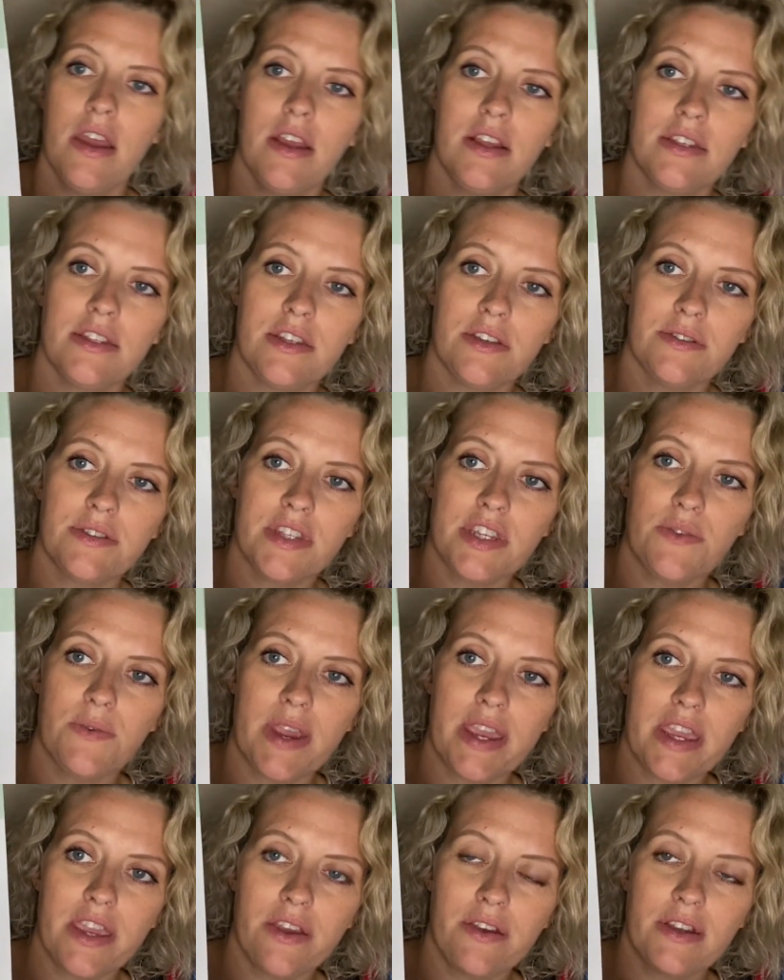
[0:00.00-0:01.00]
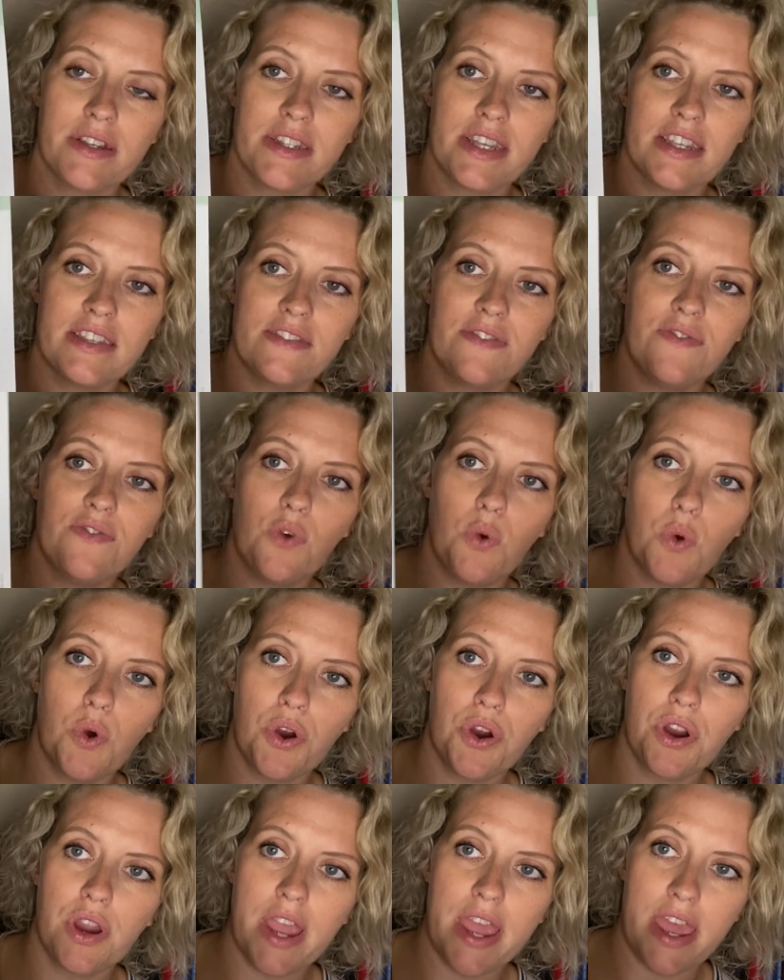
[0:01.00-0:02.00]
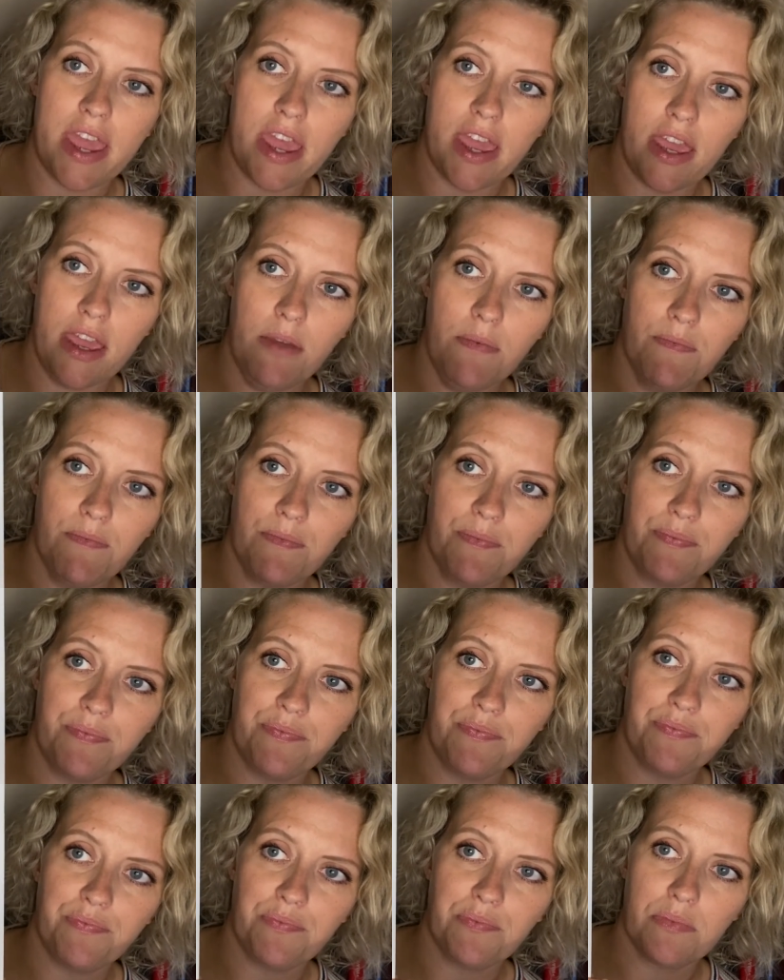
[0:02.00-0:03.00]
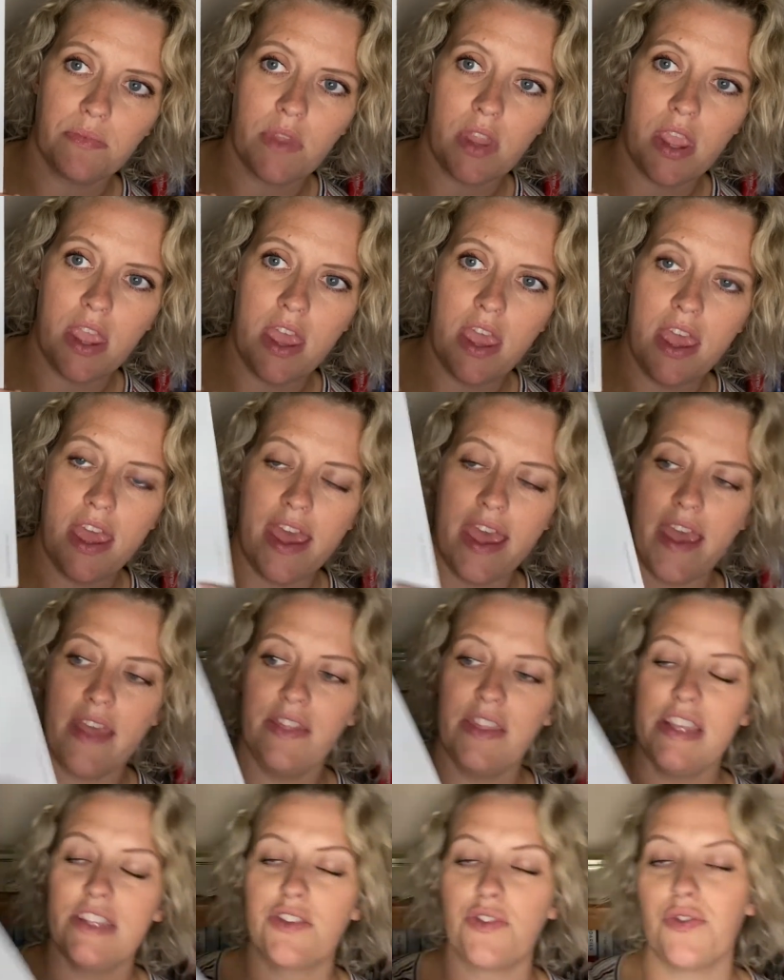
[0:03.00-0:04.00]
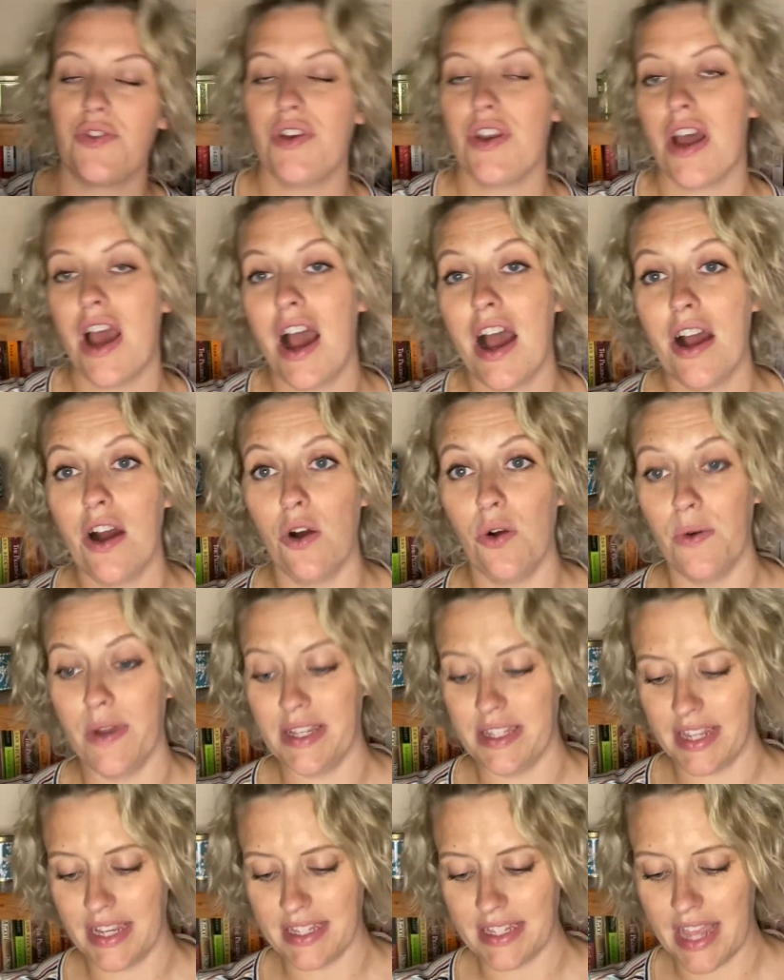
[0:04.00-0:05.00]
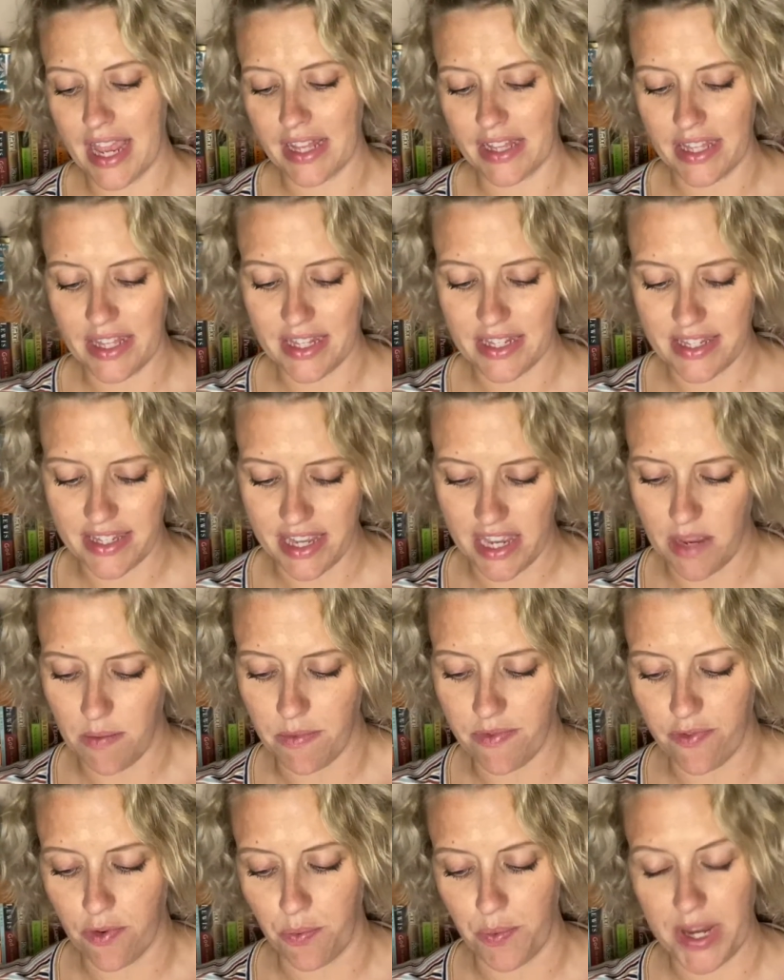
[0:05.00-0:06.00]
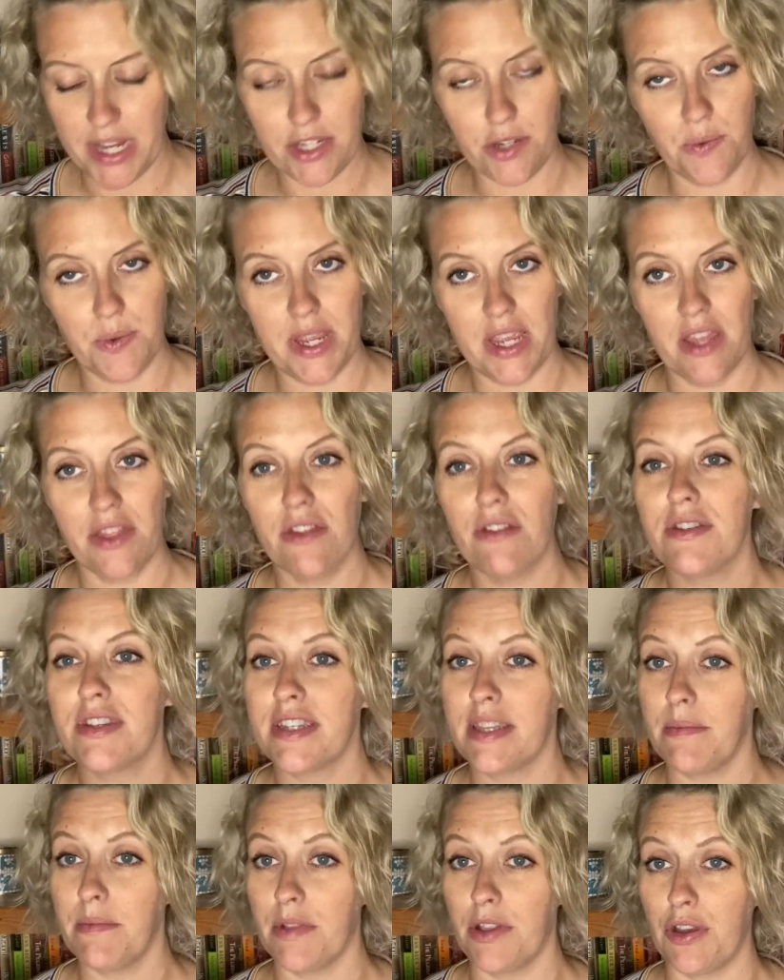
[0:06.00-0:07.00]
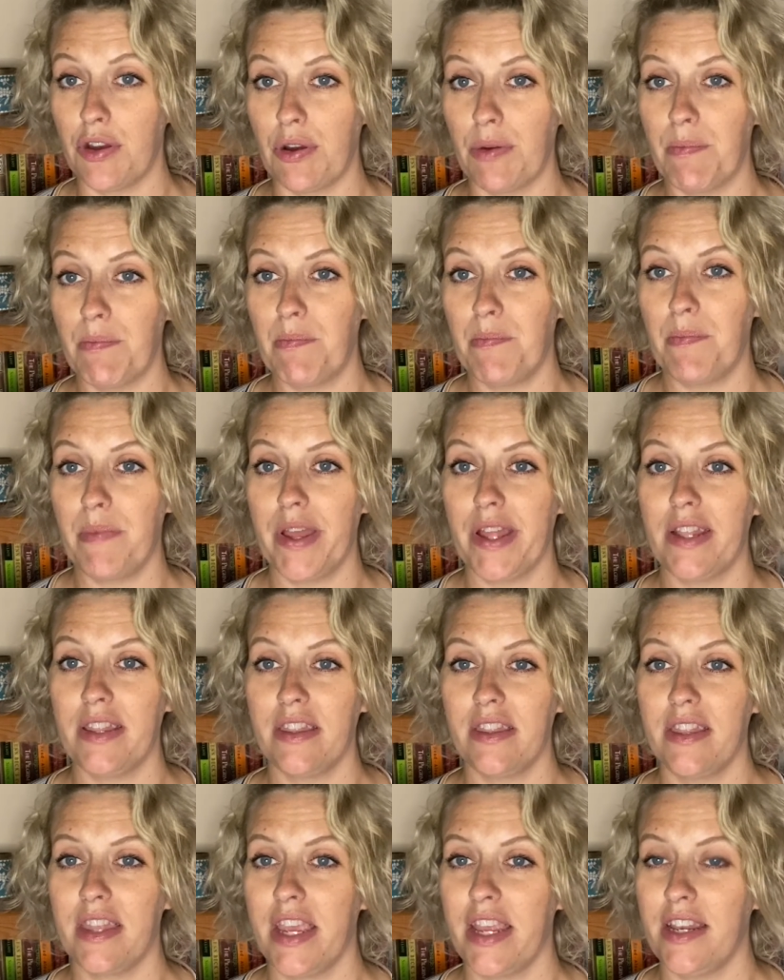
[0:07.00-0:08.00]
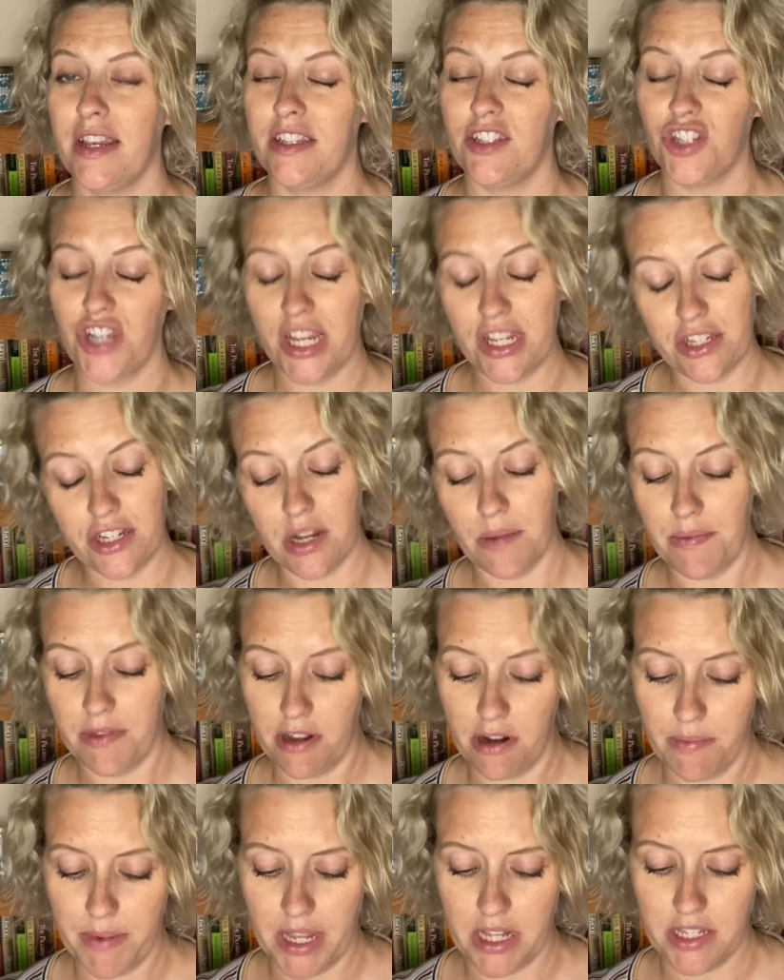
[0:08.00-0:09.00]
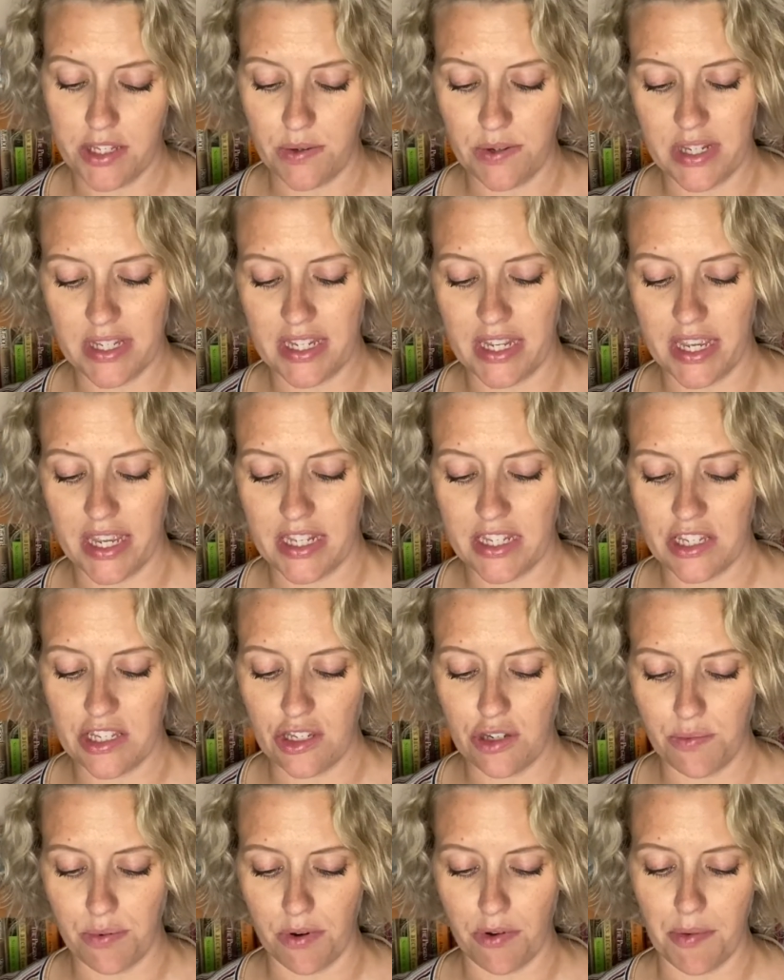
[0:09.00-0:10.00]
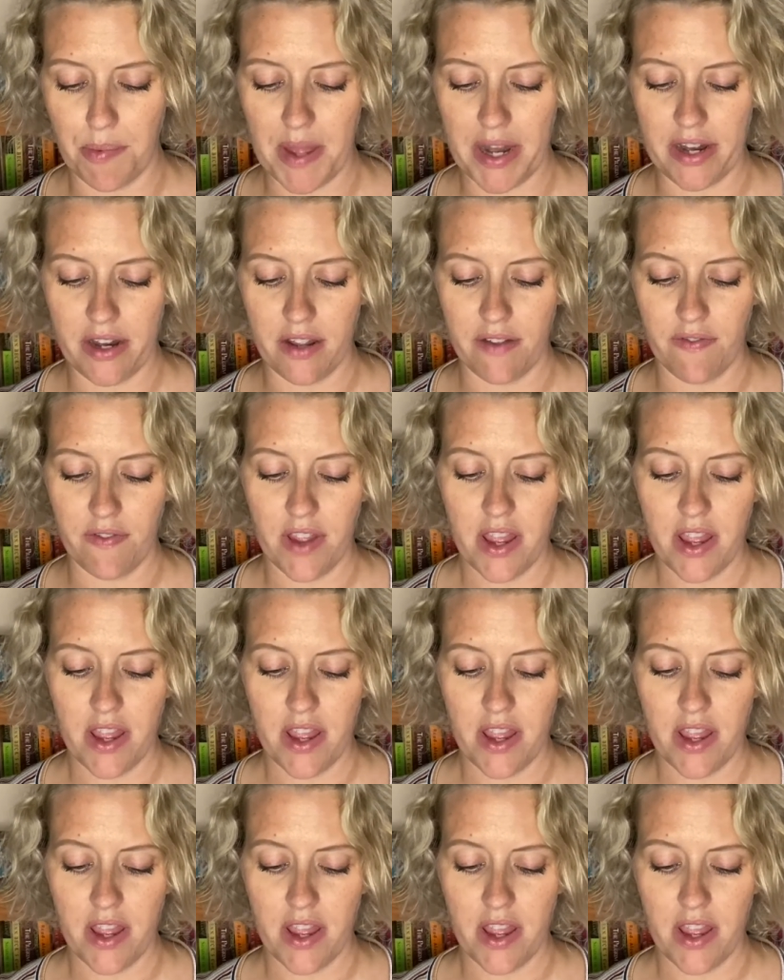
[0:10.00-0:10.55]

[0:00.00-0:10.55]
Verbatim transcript: So you'll see right here it says 4A. And these are not always exactly the same from week to week. They're similar, but they change it up a little bit so it doesn't get super repetitive.